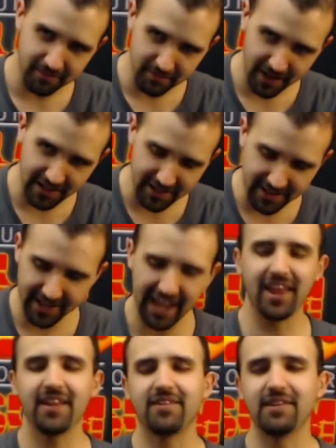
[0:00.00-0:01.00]

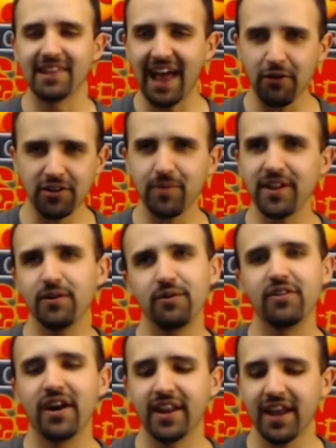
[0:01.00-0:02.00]
allowed to be used
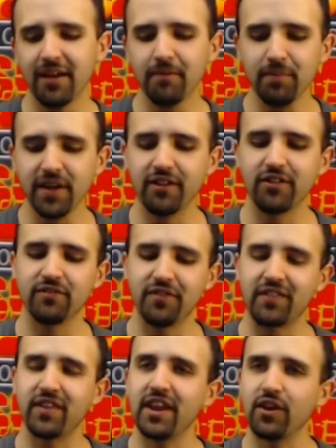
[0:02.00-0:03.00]
on him because of the fact
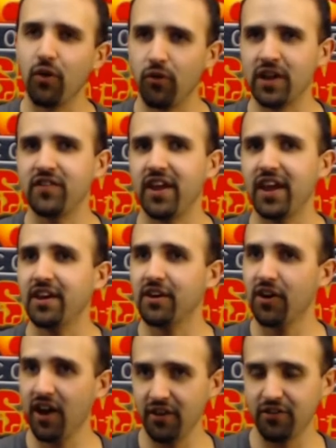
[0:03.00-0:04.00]
that he can only take
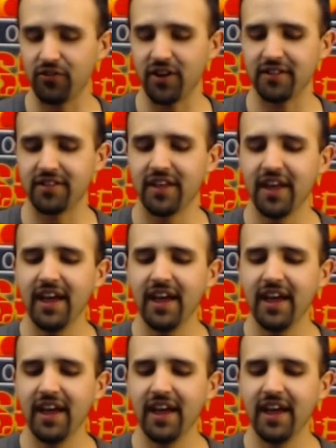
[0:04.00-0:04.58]
constructs,